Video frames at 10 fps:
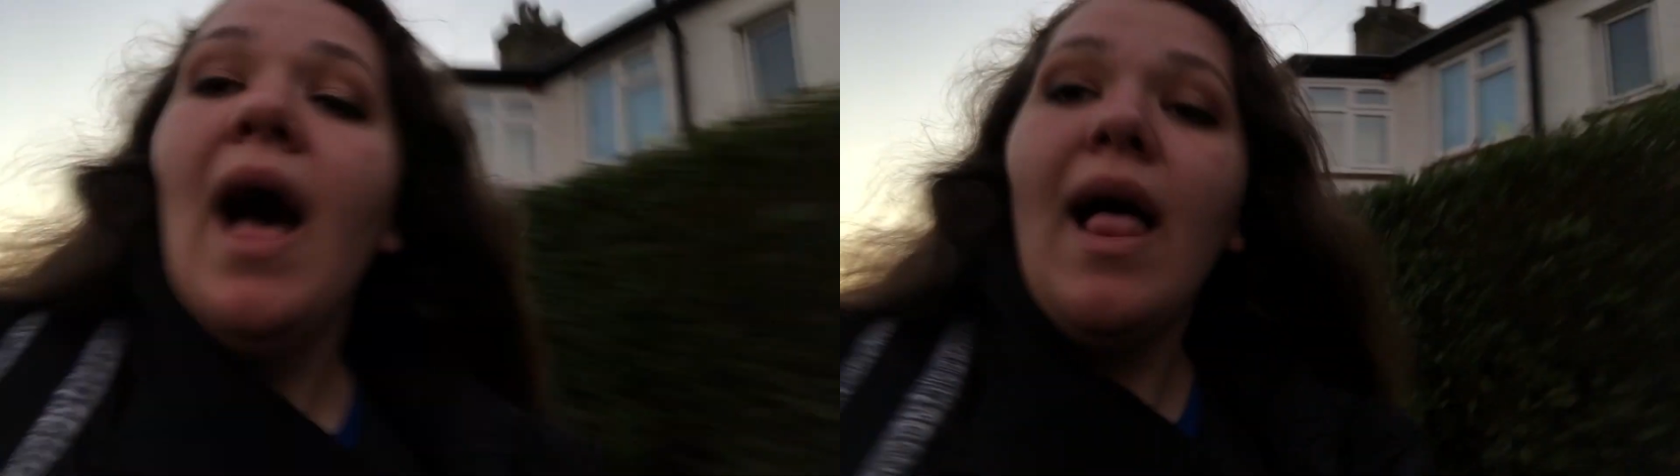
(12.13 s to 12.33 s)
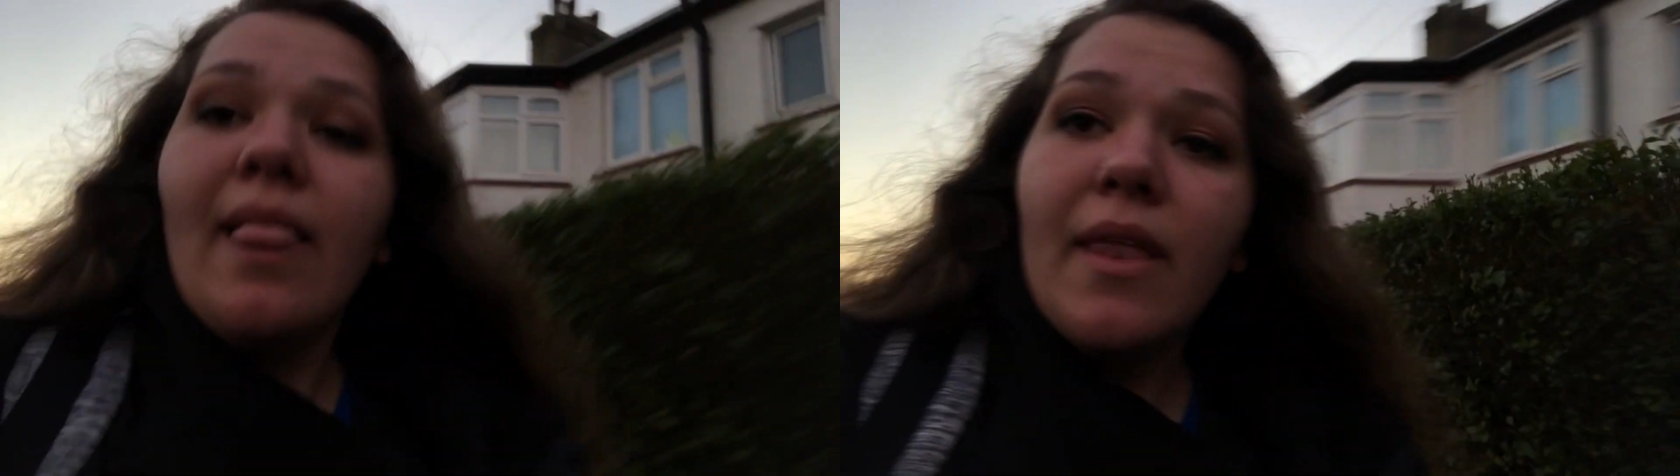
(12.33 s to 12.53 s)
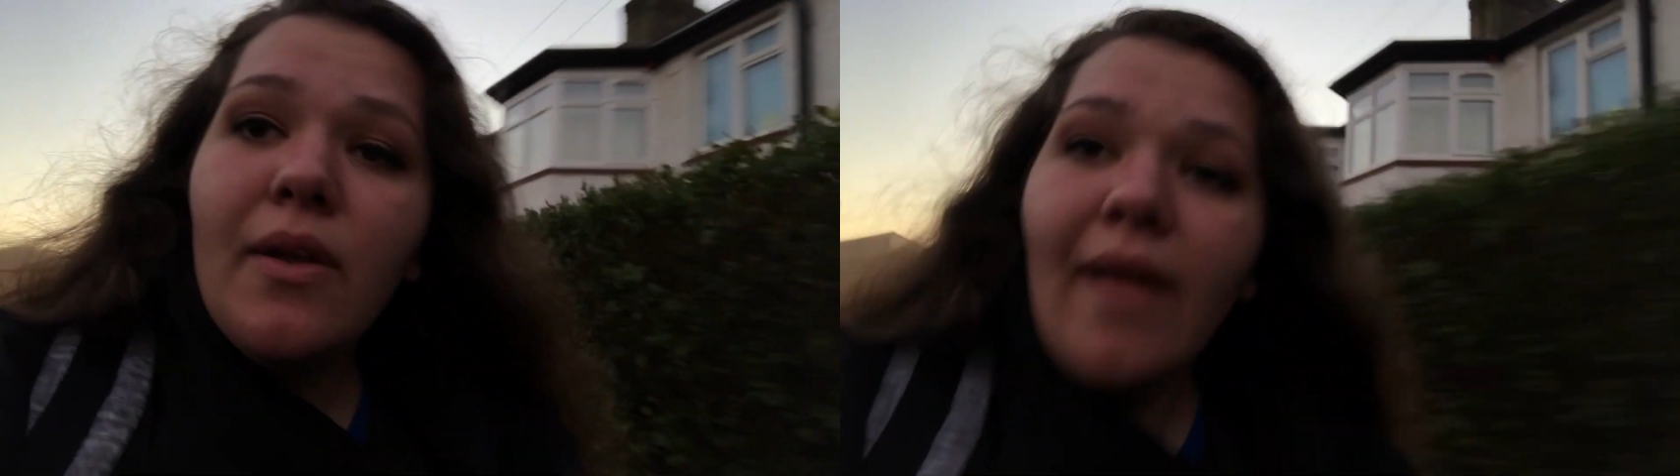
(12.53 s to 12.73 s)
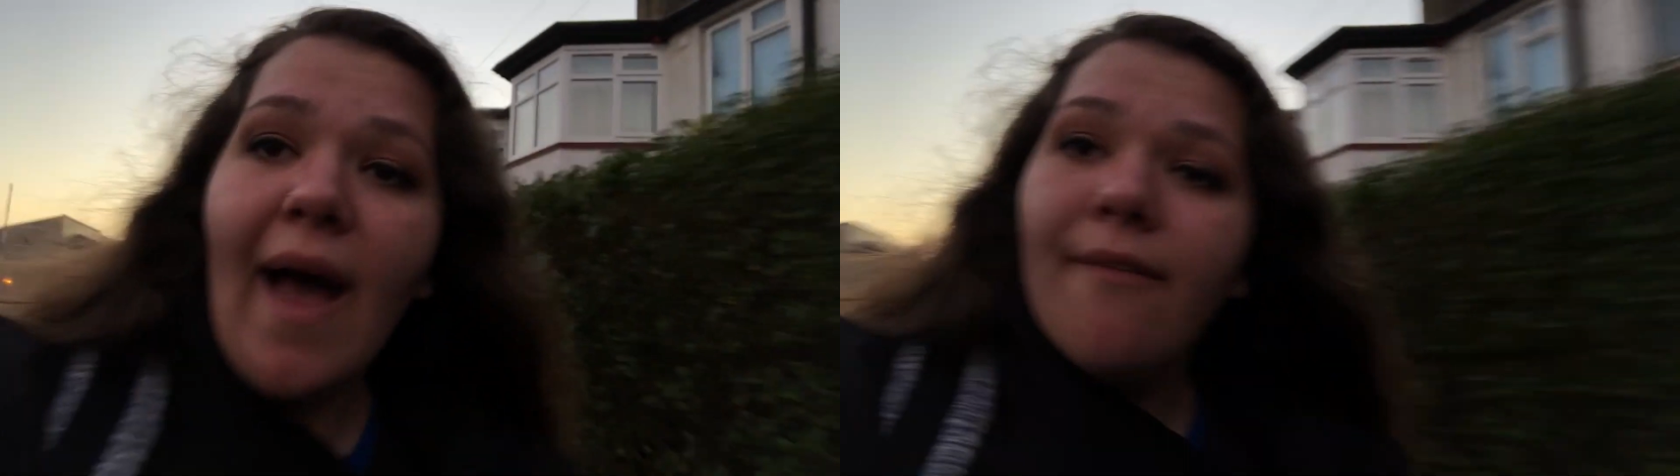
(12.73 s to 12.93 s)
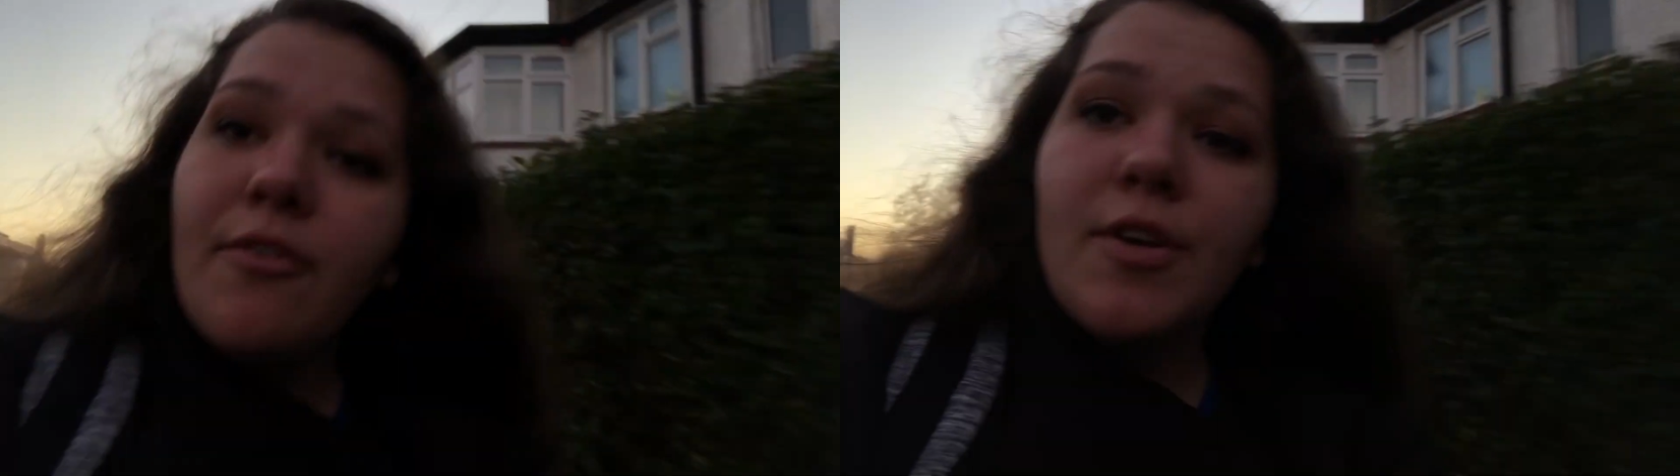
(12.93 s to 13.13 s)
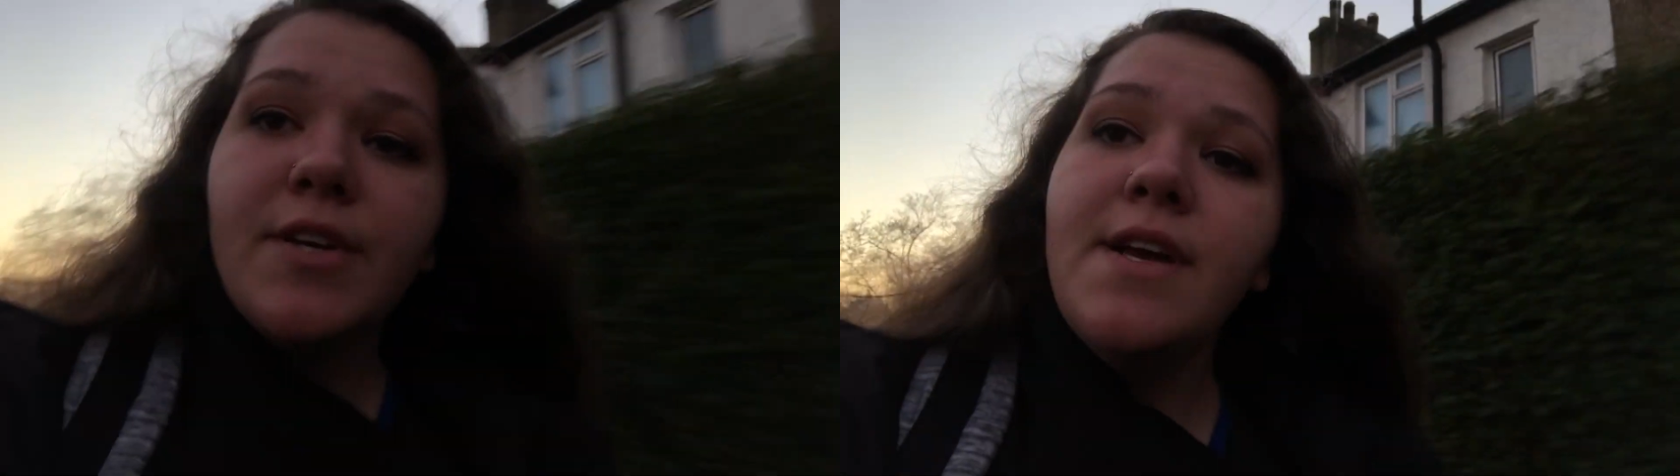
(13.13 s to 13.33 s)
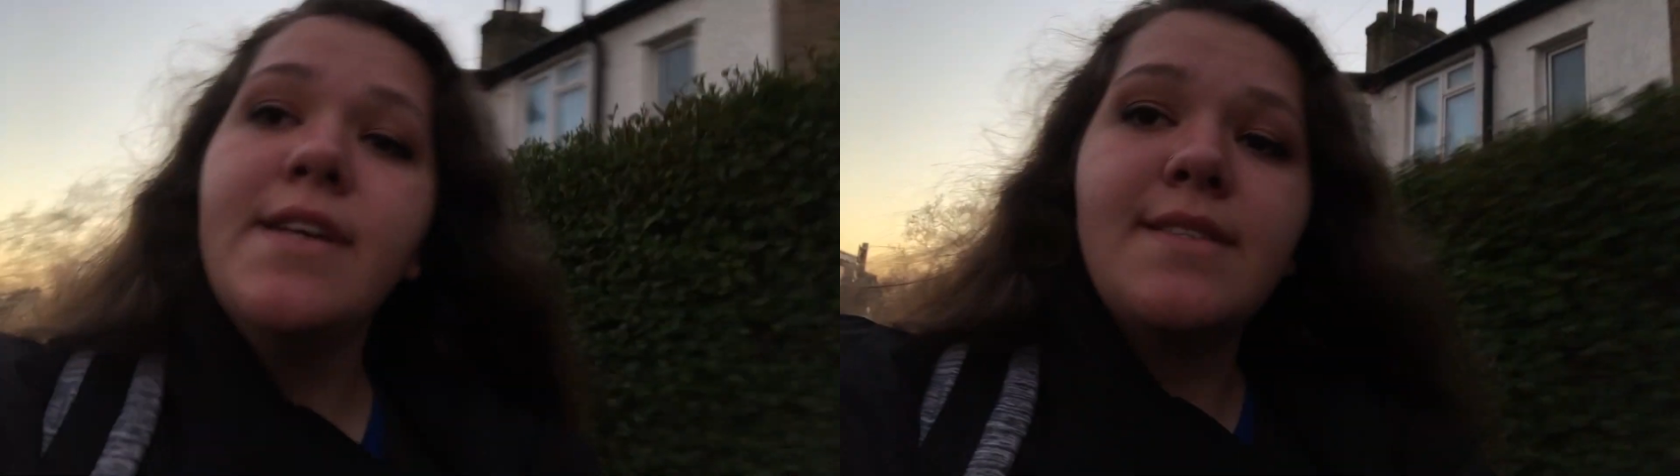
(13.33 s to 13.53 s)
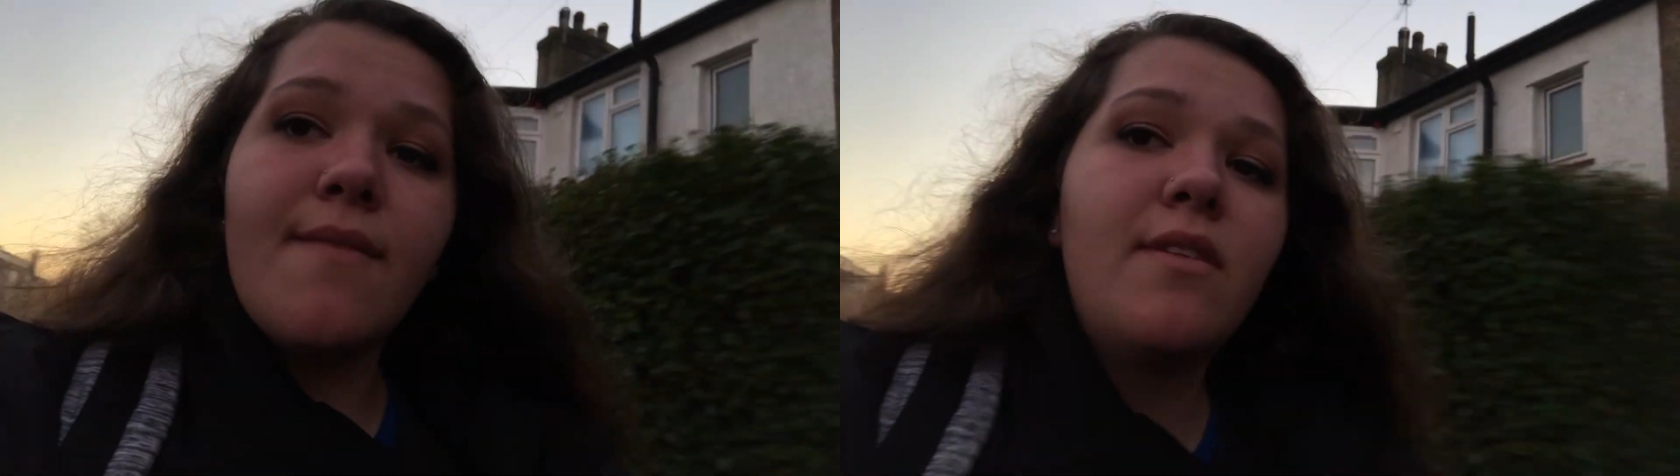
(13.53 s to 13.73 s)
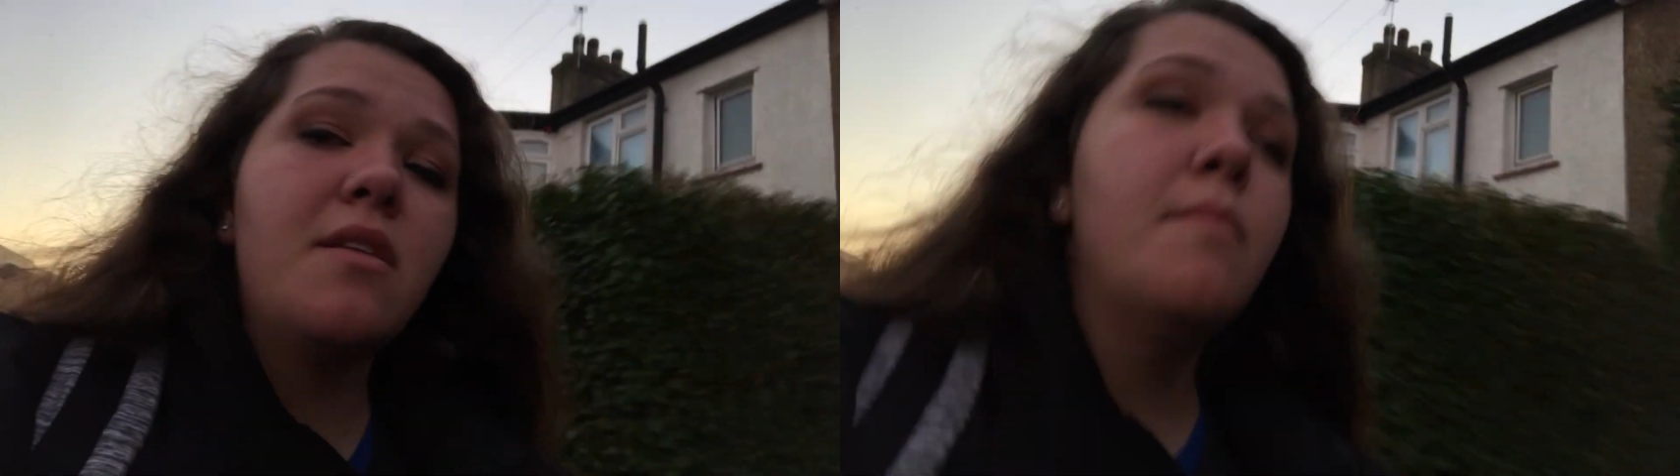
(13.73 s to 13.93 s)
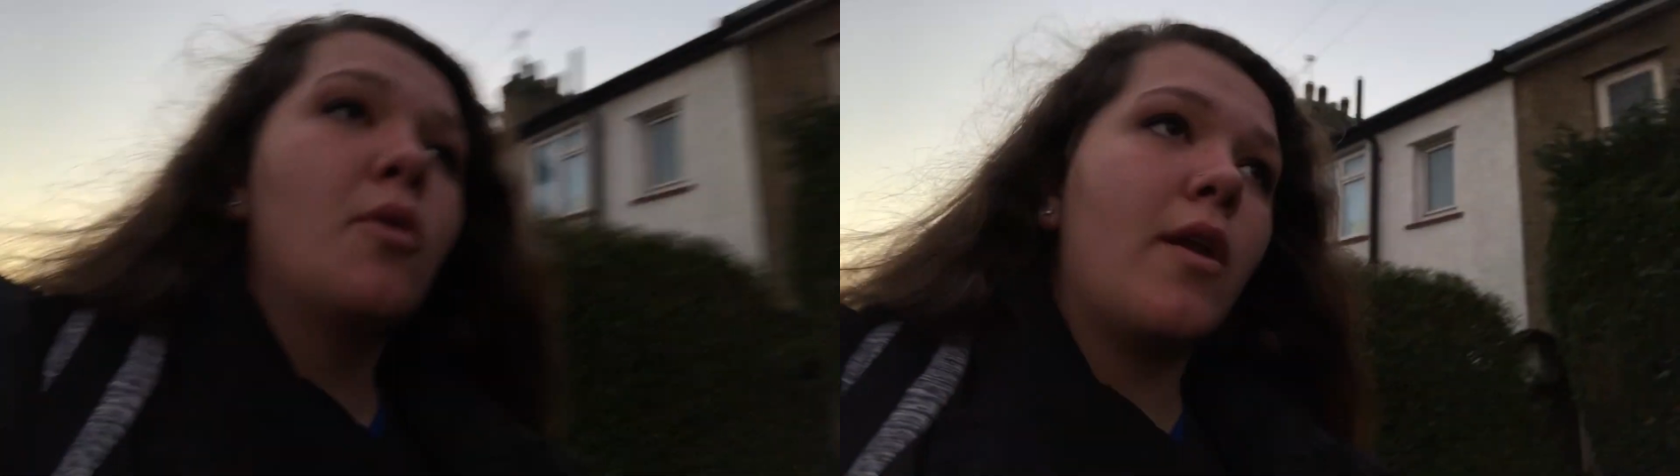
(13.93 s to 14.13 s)
a little after 7
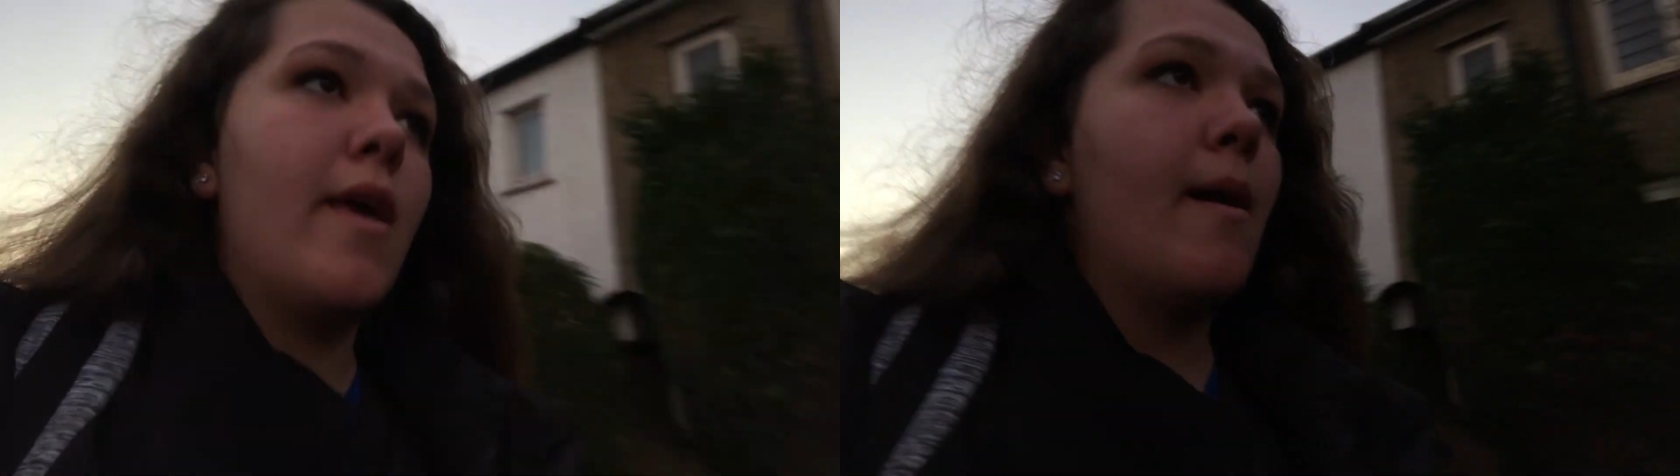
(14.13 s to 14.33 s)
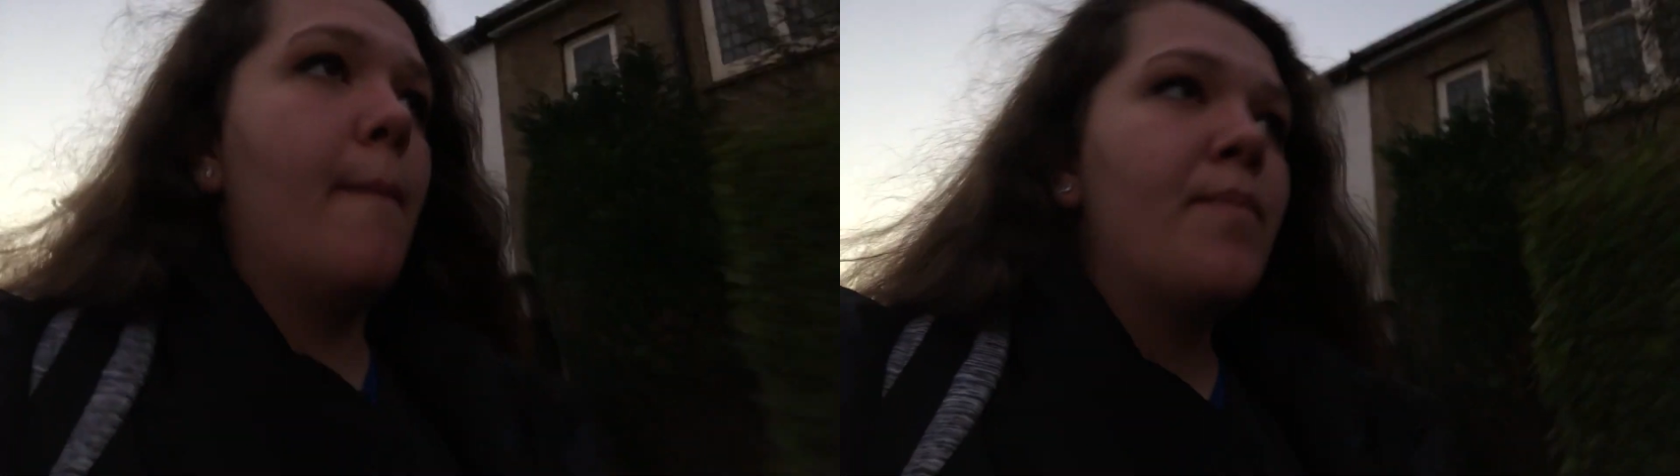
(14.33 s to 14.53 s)
in the morning,